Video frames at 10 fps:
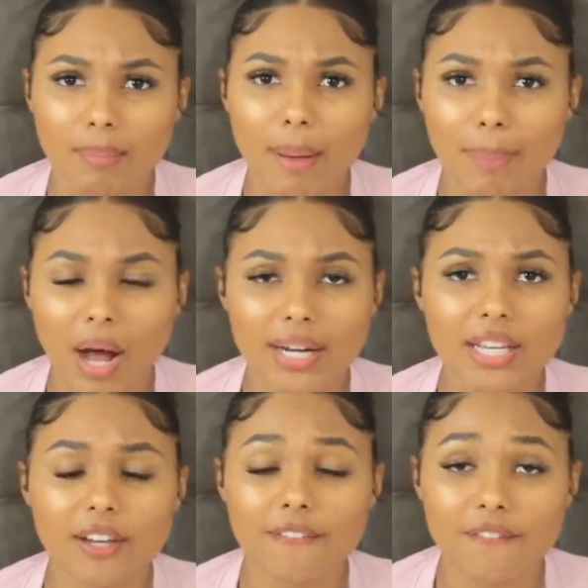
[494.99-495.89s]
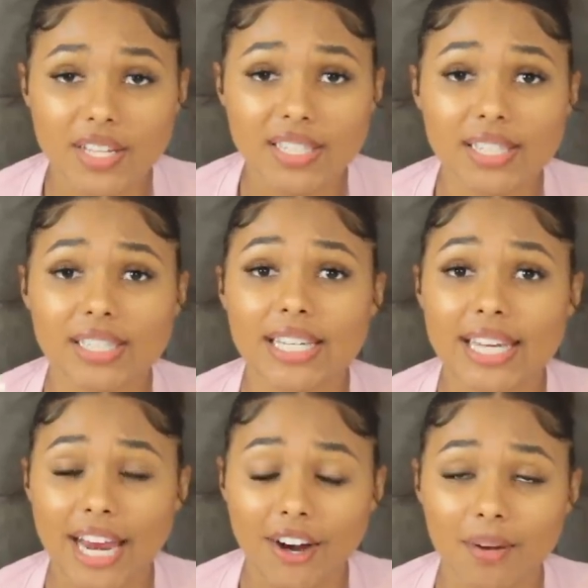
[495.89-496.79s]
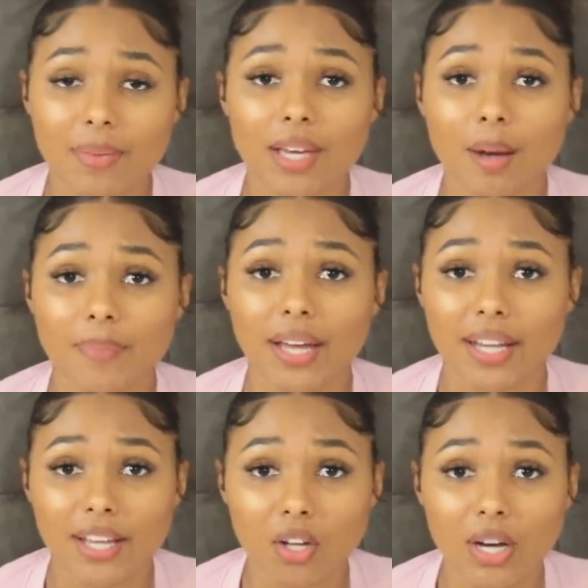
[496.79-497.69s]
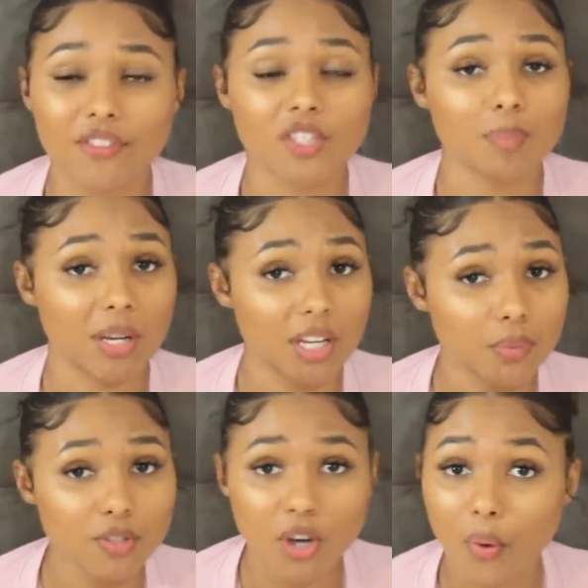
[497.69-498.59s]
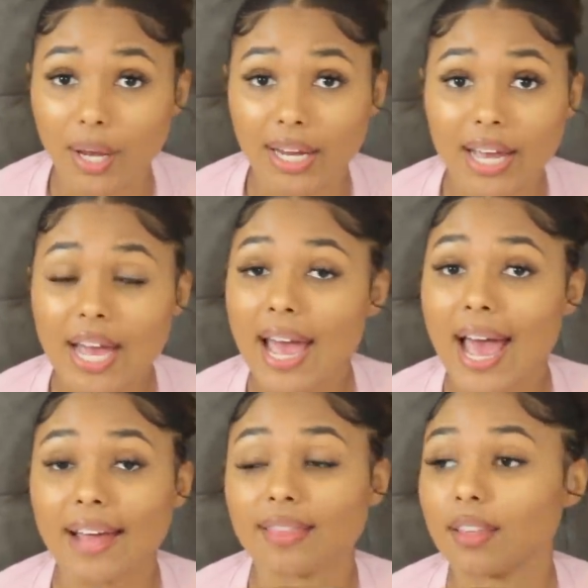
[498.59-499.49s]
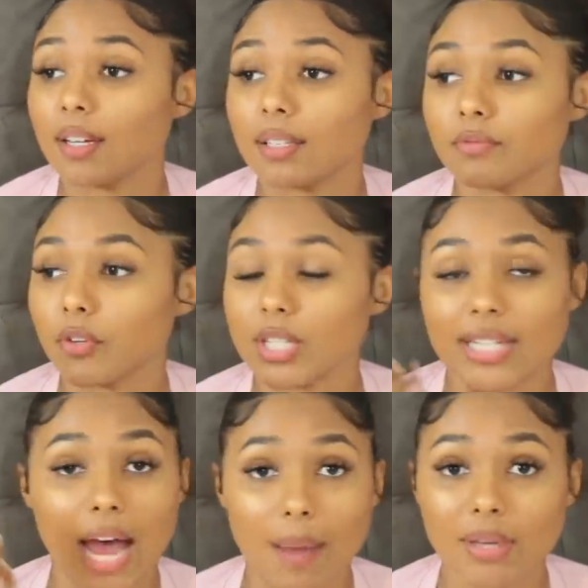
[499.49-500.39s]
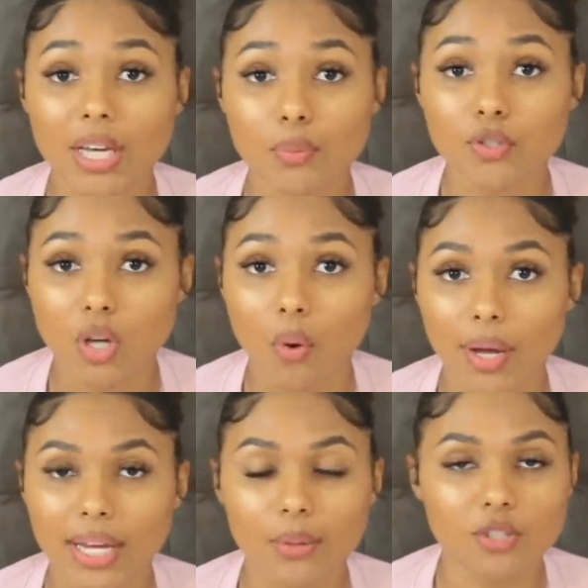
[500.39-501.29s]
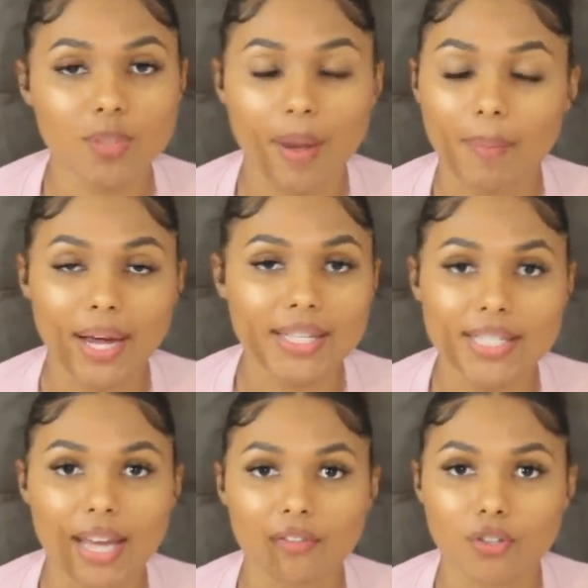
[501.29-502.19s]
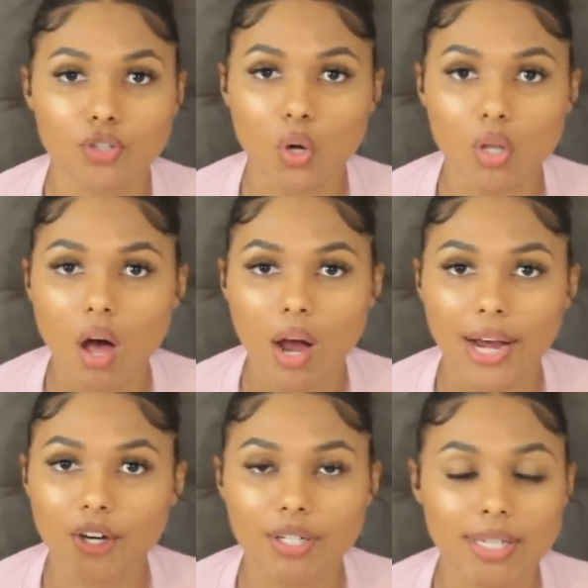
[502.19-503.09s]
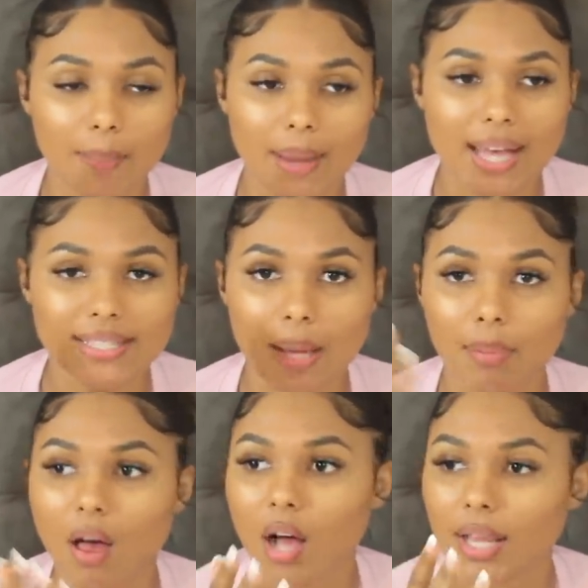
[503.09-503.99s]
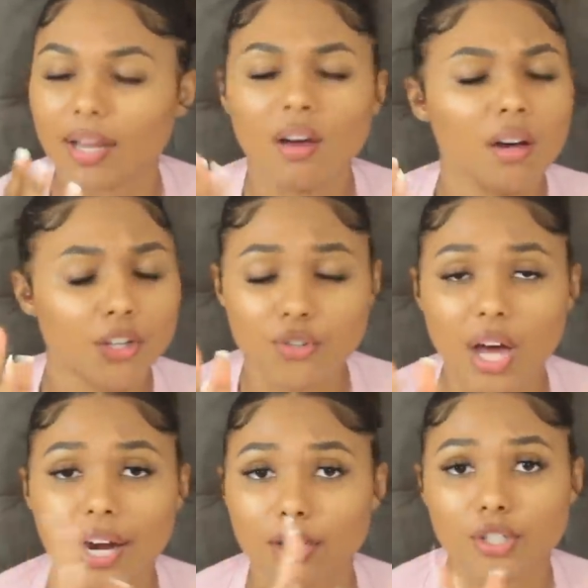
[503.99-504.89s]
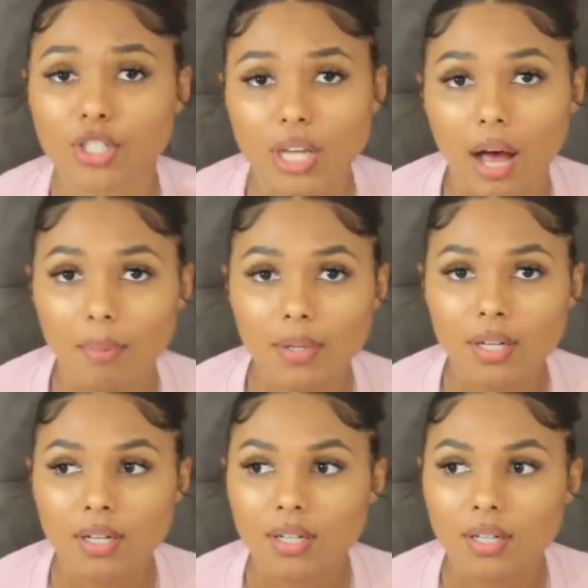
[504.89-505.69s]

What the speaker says: My body could physically carry me up that hill at the speed it was going, for the timing it was going. It was just my mindset. For so long, I couldn't get past that block, like, you're tired, just stop.